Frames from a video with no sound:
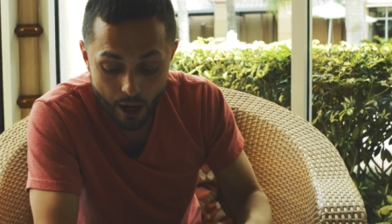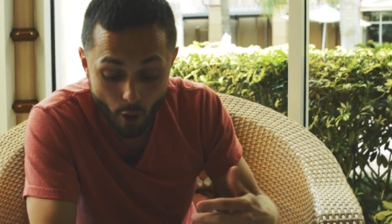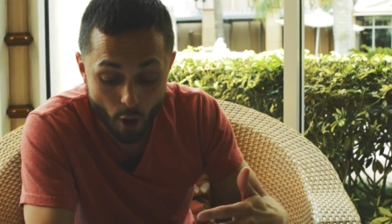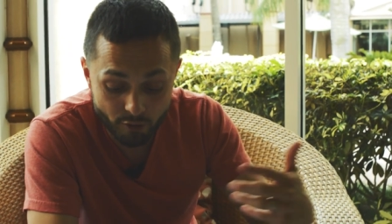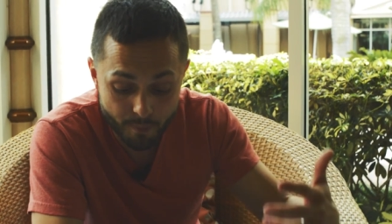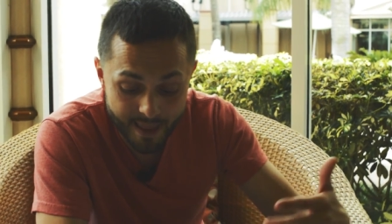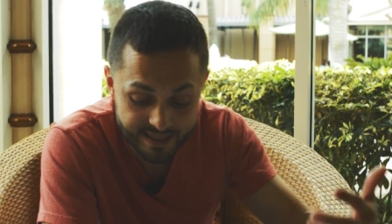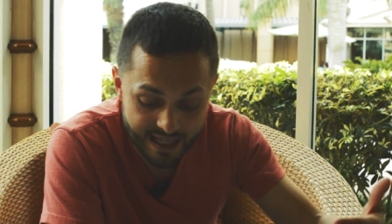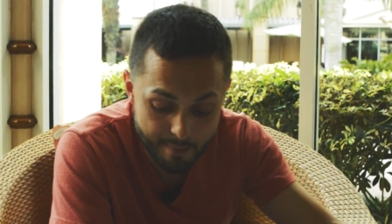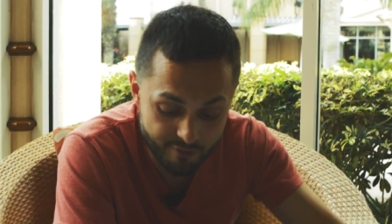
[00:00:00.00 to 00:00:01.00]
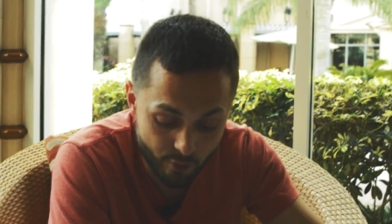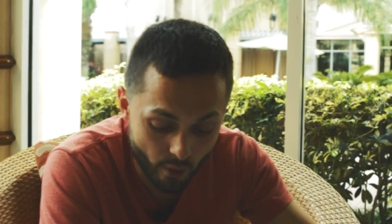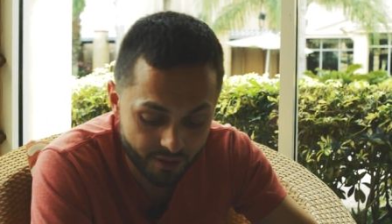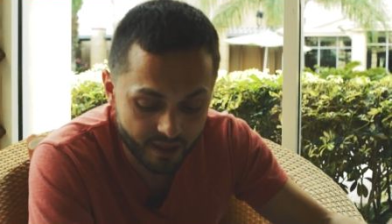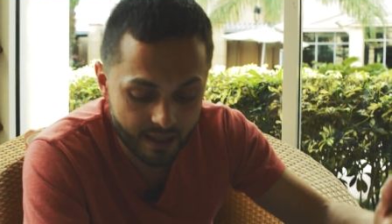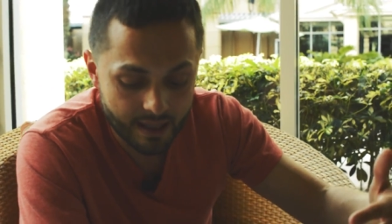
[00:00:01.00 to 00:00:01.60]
or, or from that time forth,